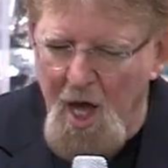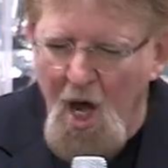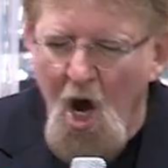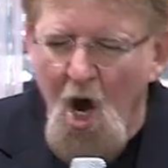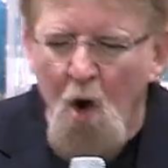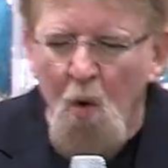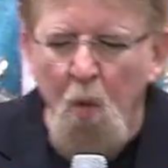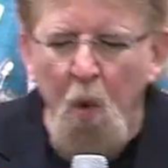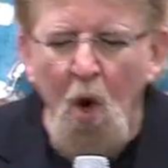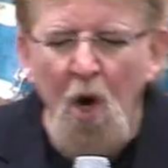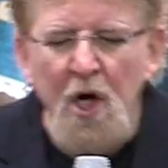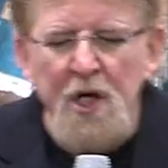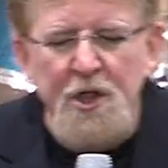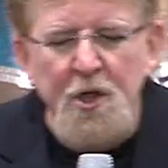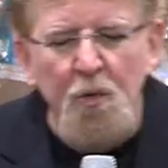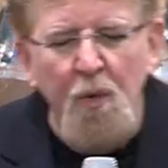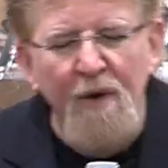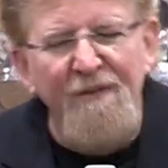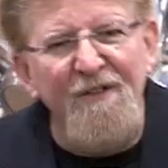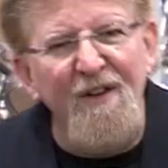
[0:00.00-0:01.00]
Words
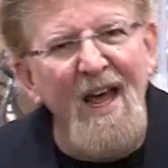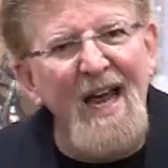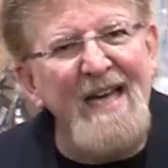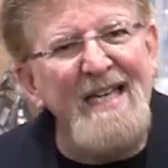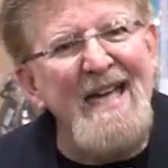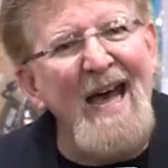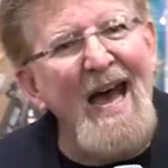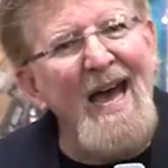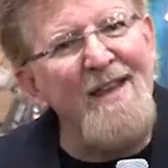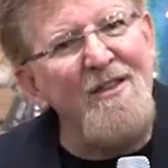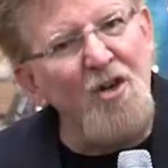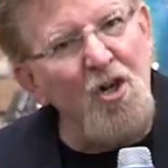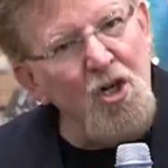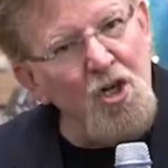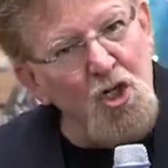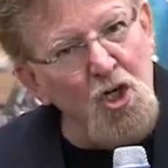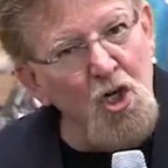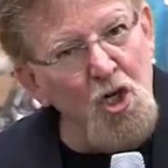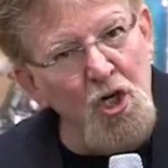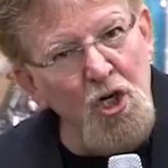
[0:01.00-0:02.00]
reflect either
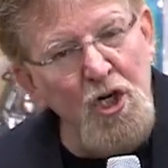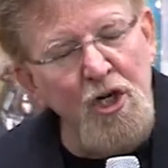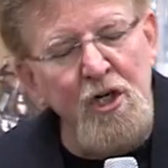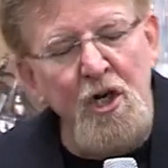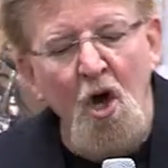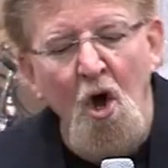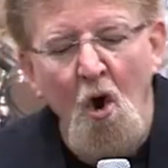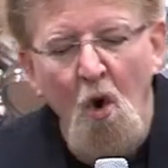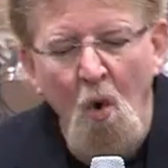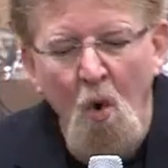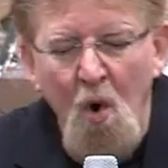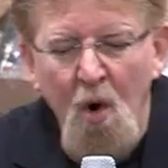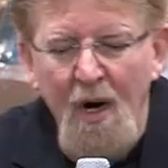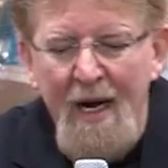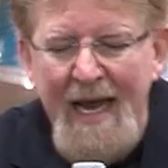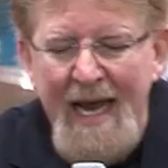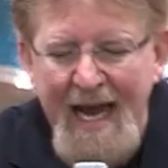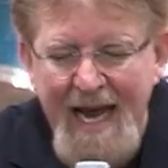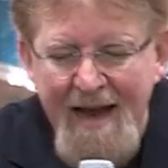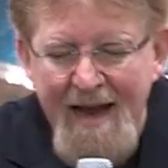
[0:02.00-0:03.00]
good or
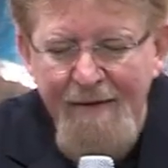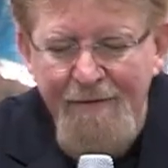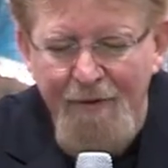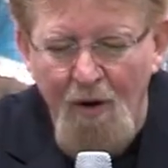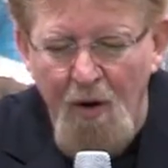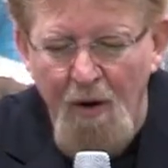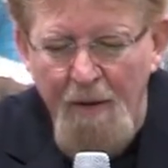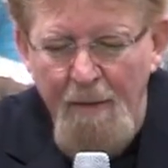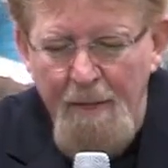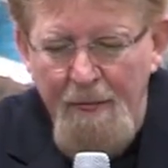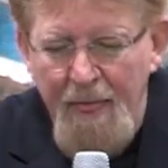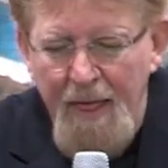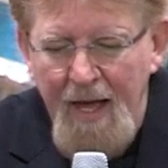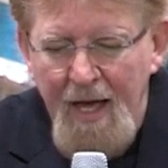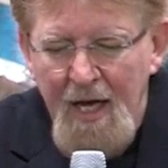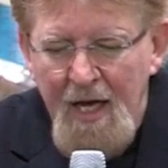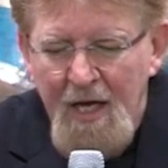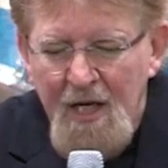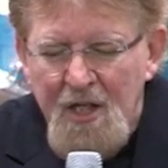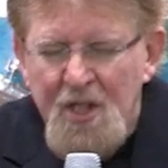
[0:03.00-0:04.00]
evil.
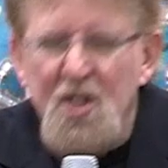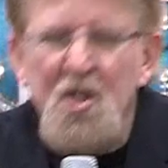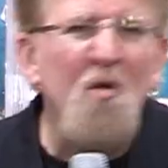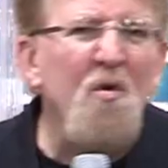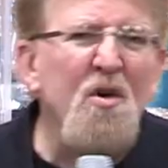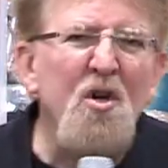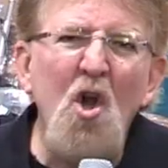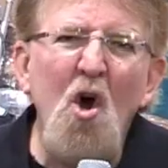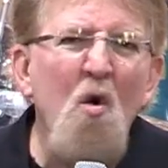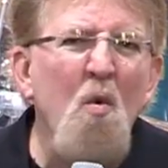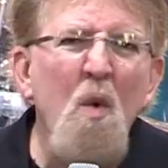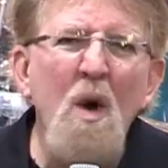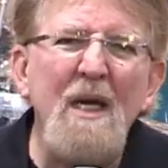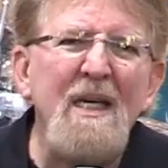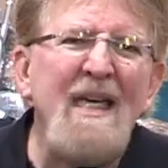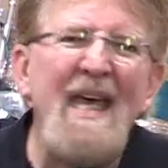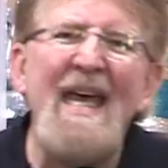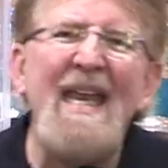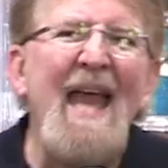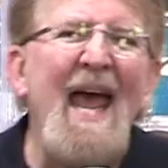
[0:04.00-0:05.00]
So no one
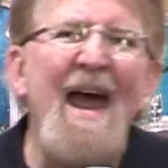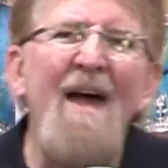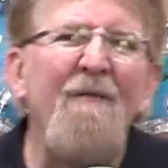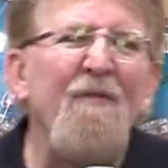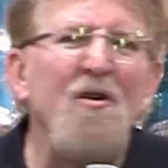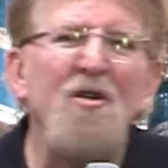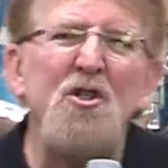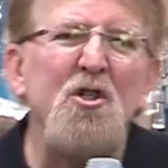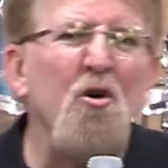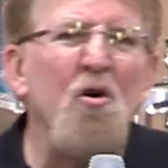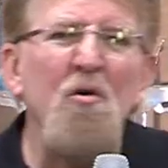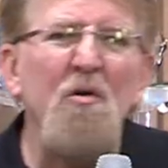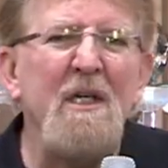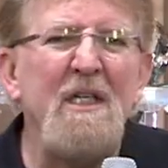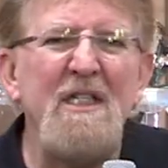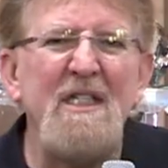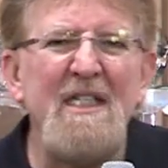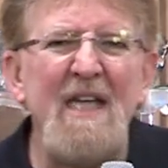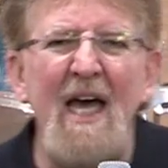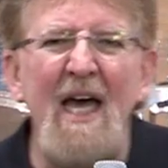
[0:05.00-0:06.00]
can ever truly
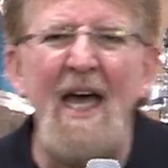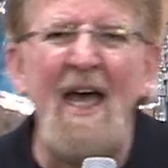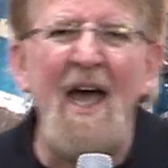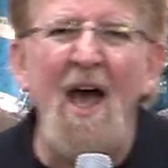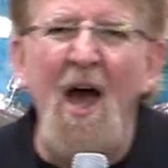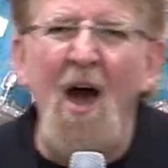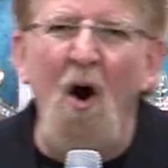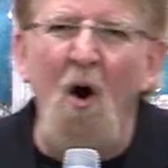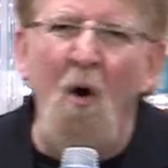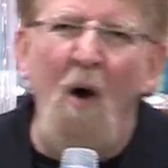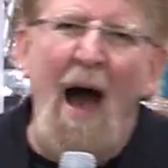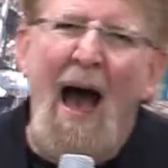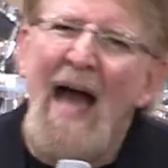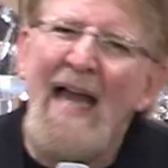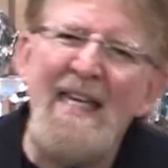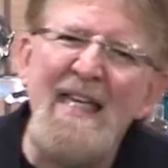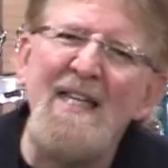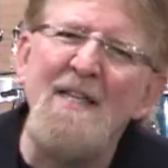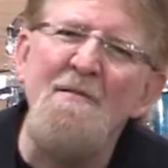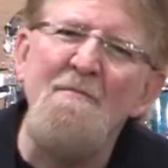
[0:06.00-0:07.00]
say, Oh, I
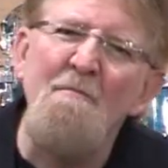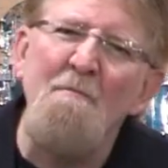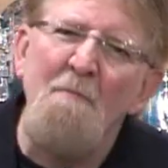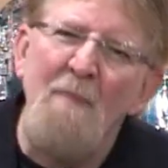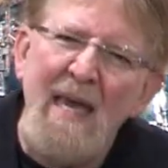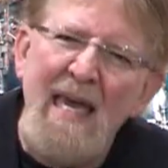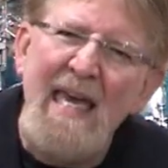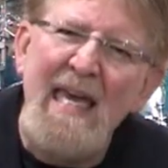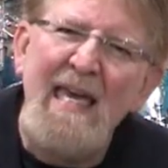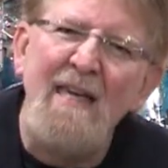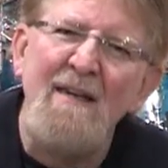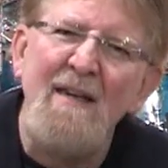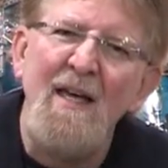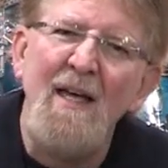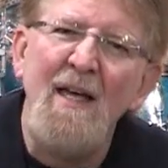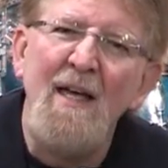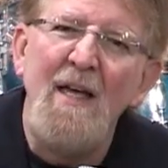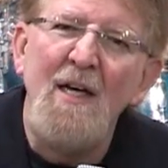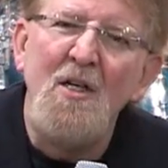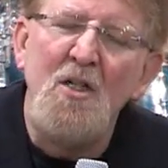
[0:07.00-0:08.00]
didn't mean
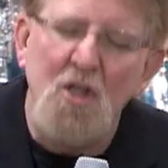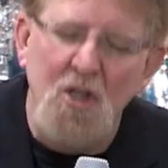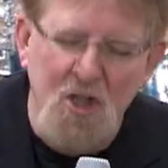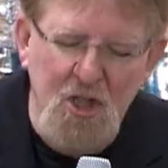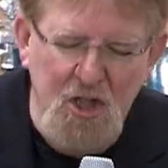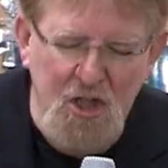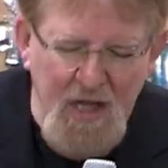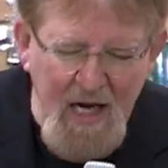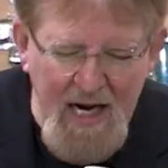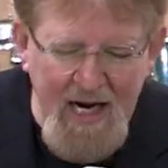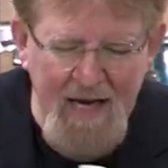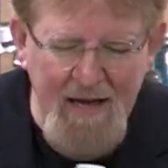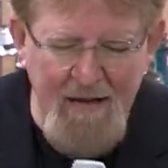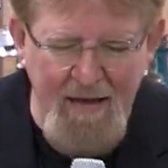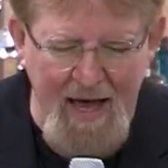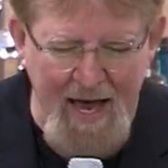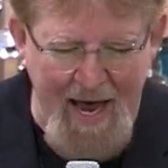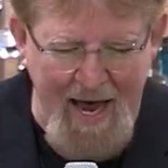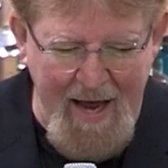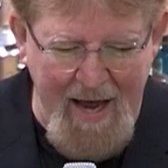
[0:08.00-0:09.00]
to say
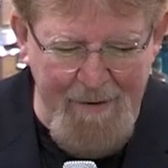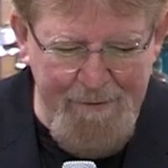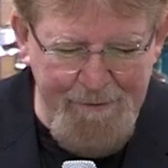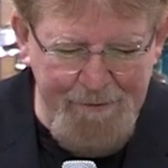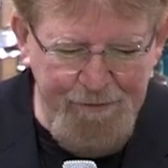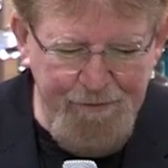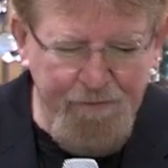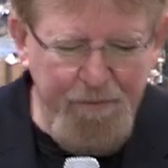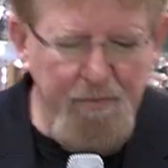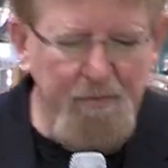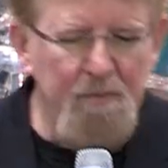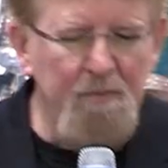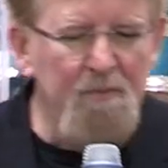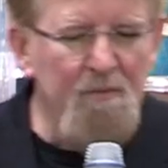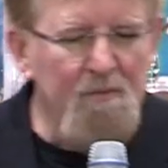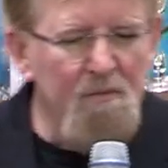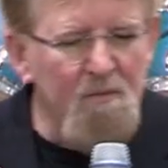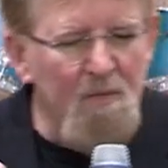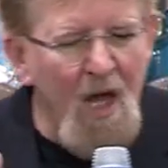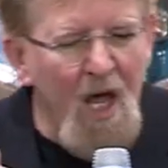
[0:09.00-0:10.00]
that.
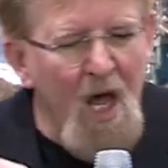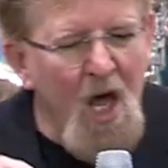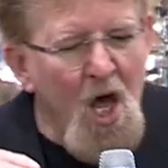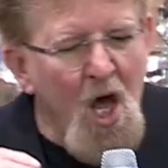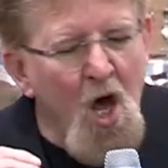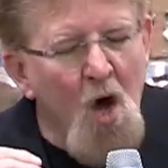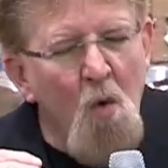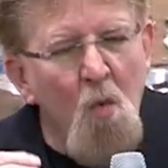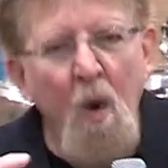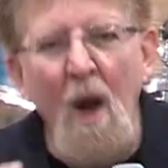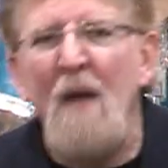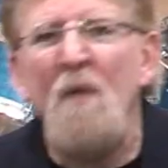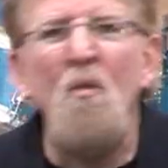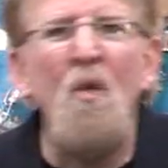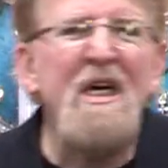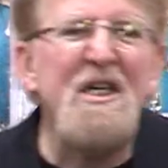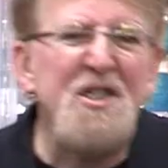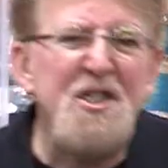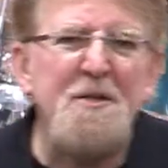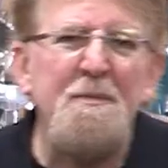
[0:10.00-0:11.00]
When we
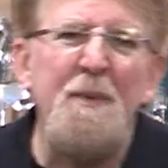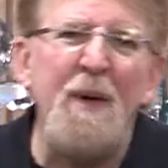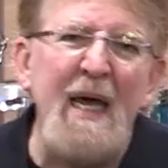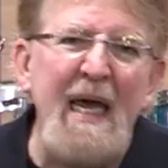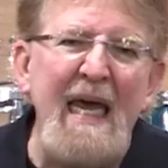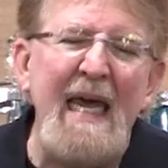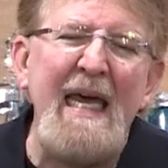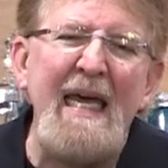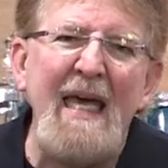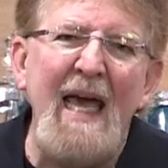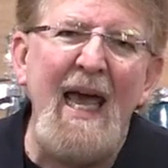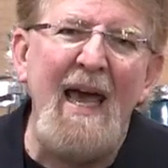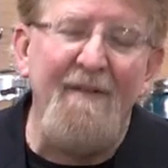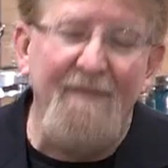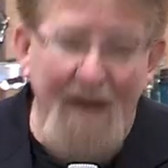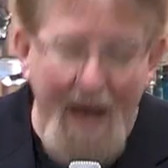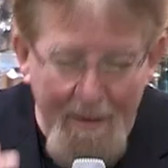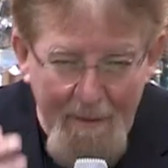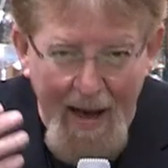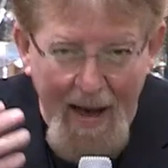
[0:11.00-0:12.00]
speak, if
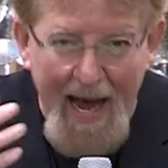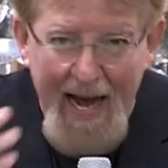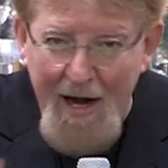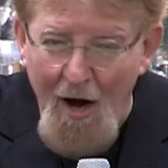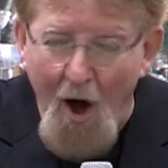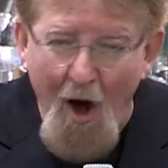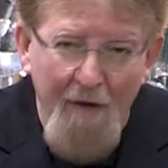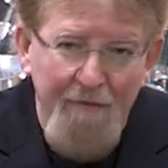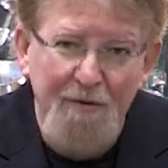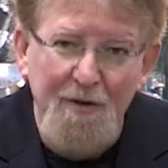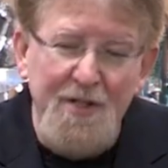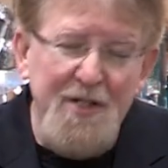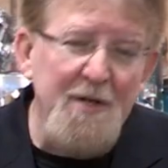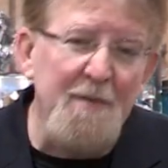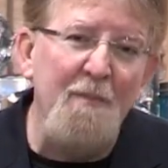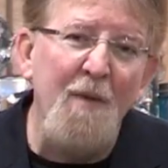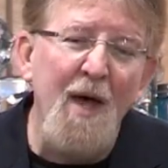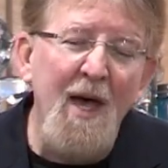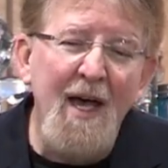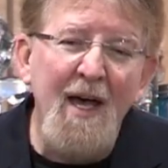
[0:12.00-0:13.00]
I might offer some
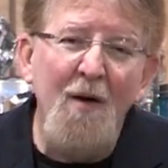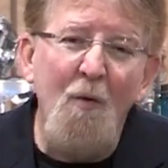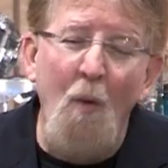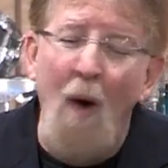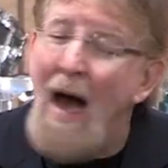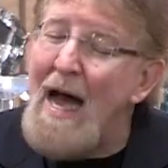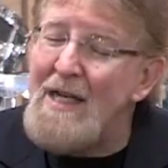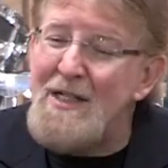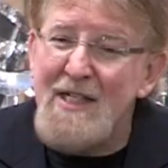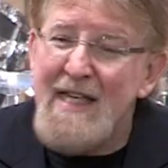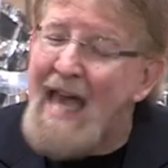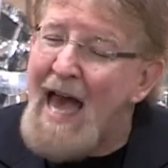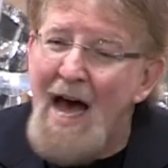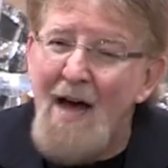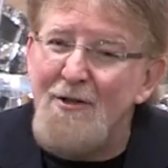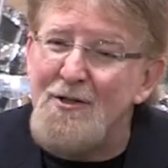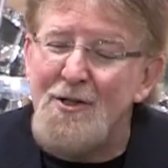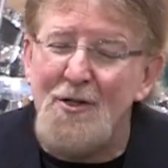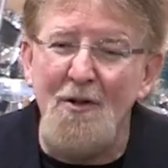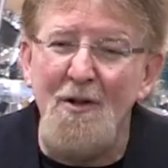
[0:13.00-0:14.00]
wise
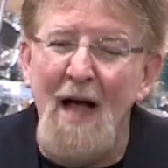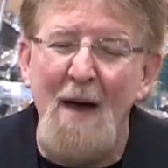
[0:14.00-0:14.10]
counsel, I